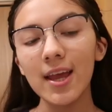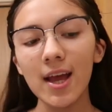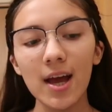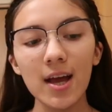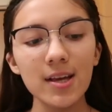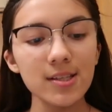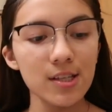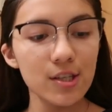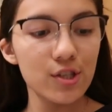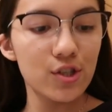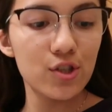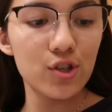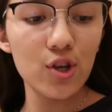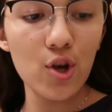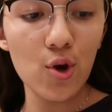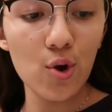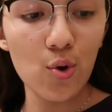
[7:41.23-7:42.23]
Hey guys,
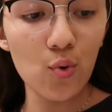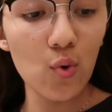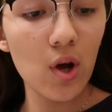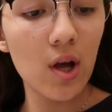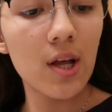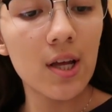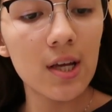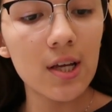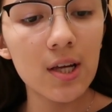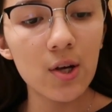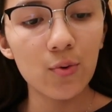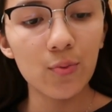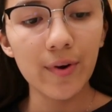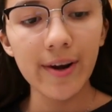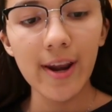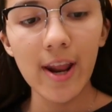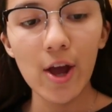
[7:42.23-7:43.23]
so
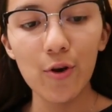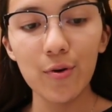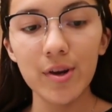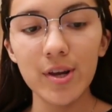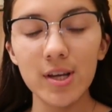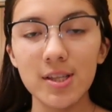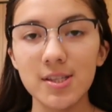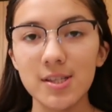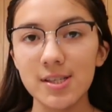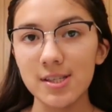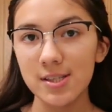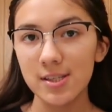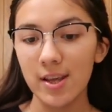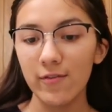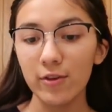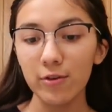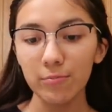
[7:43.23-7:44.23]
right now it's
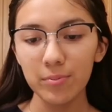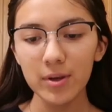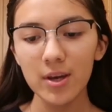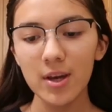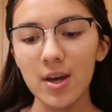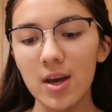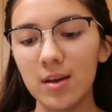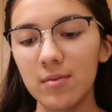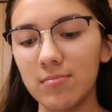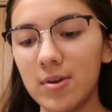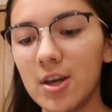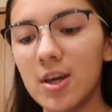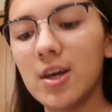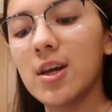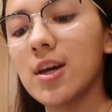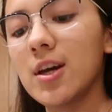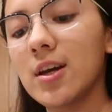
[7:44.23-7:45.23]
7 p.m.
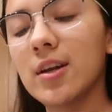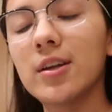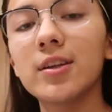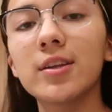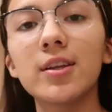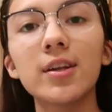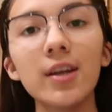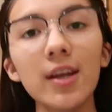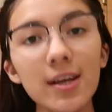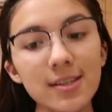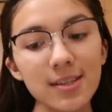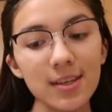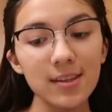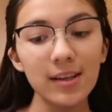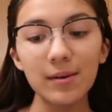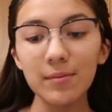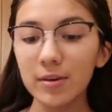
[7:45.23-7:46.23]
and the next
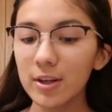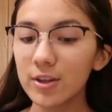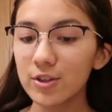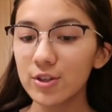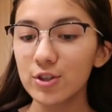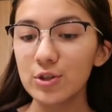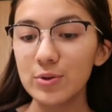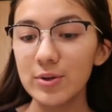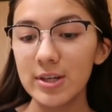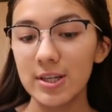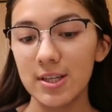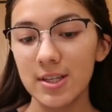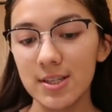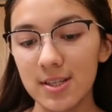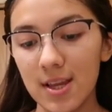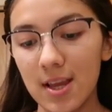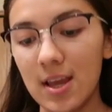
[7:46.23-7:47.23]
thing that I'm gonna do
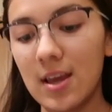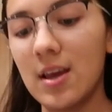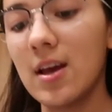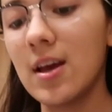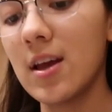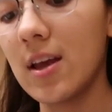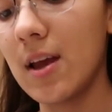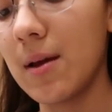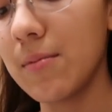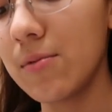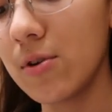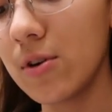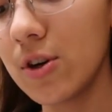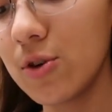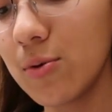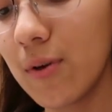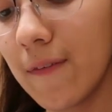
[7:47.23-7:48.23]
is I'm
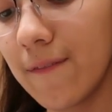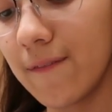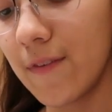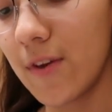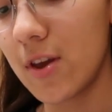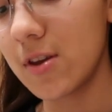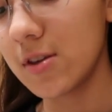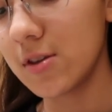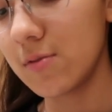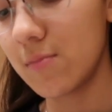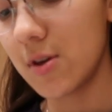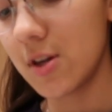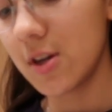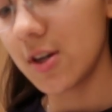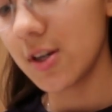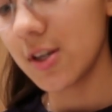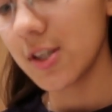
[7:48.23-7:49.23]
gonna do a face
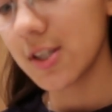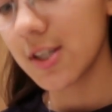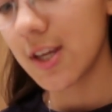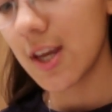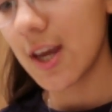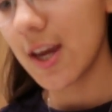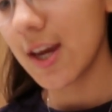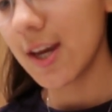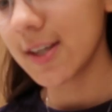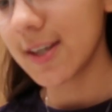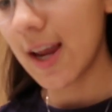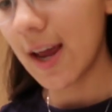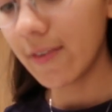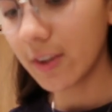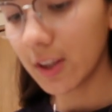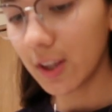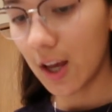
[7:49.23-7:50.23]
mask, and I
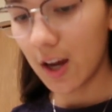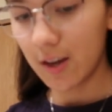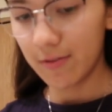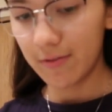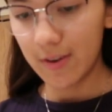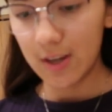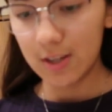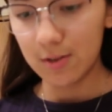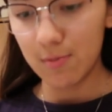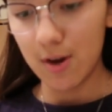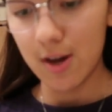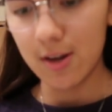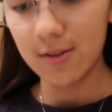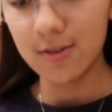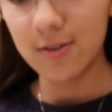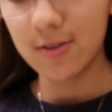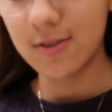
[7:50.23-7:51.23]
have a lot of face
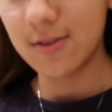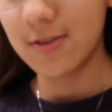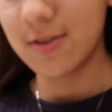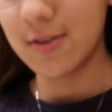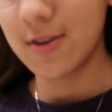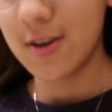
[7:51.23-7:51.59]
masks.